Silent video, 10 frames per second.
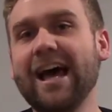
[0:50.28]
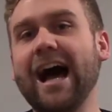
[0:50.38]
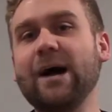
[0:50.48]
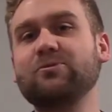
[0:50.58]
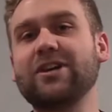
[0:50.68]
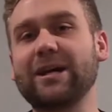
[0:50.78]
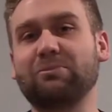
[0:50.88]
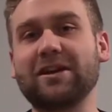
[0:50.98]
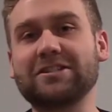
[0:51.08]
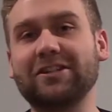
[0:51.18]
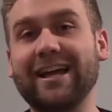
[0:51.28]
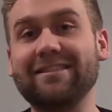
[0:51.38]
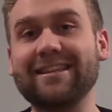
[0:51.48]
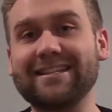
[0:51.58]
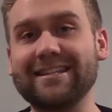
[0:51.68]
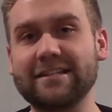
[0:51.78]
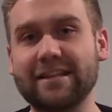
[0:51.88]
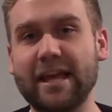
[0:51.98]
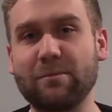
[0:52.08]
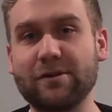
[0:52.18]
I'm Jacob Russell, and this is the
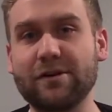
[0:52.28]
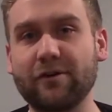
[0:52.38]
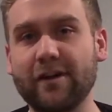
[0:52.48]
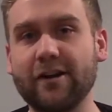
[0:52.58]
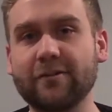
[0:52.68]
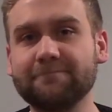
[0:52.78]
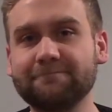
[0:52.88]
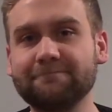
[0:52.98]
Gamer Curator.